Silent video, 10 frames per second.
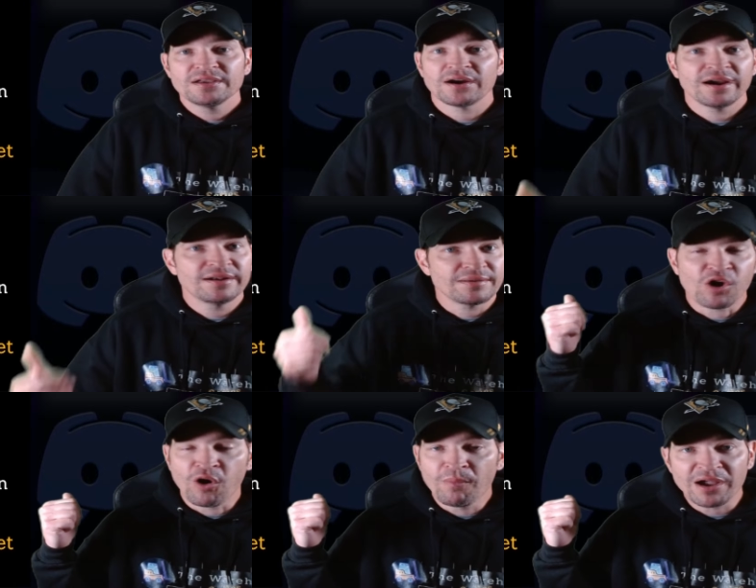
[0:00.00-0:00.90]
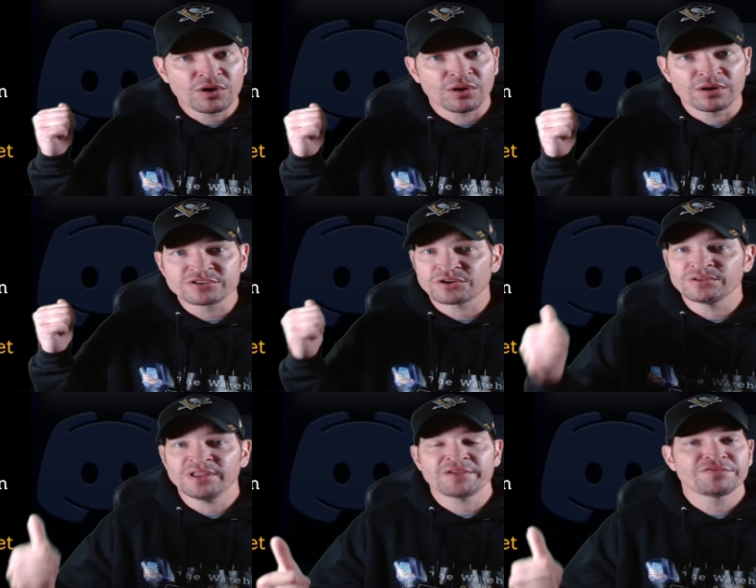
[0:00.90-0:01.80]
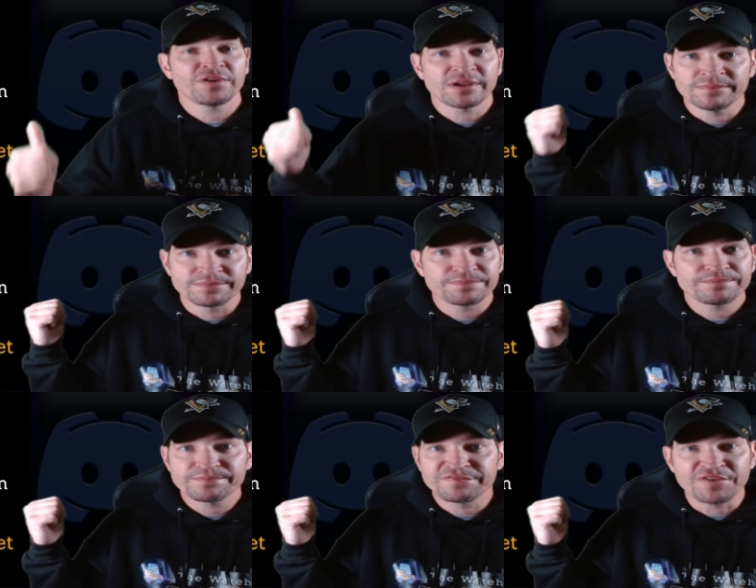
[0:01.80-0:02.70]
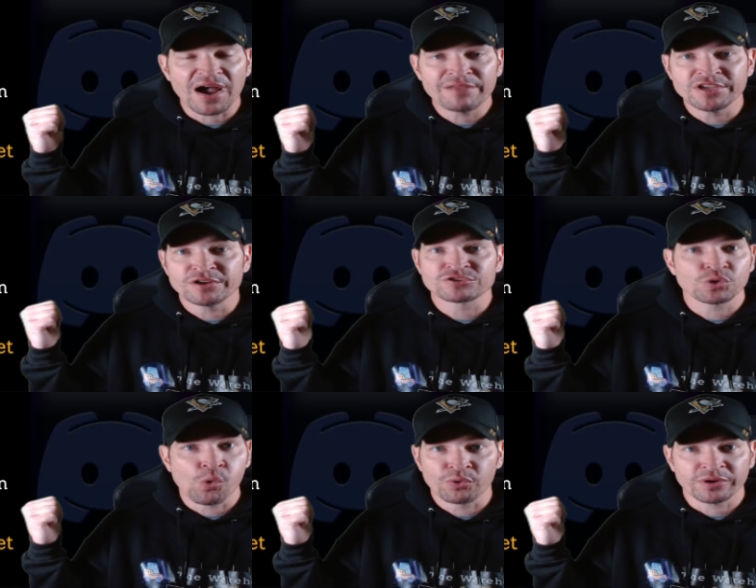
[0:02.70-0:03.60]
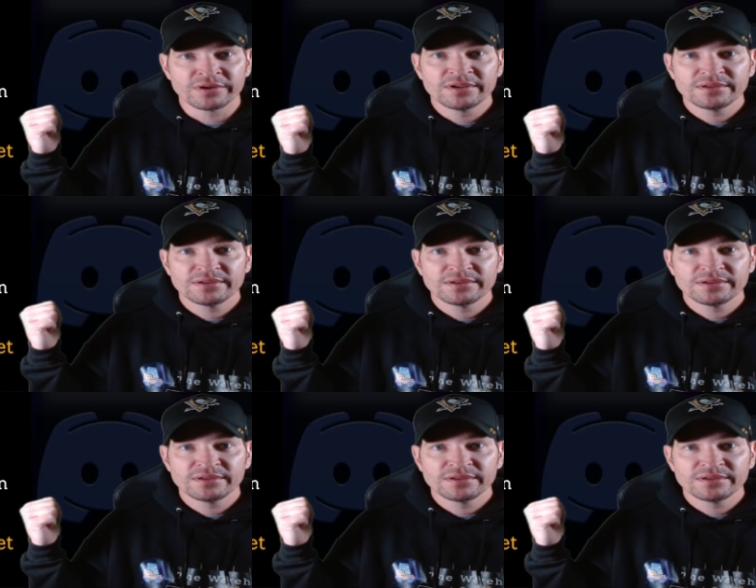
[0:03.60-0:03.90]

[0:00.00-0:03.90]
All right. All my cars are like freaking five years or older.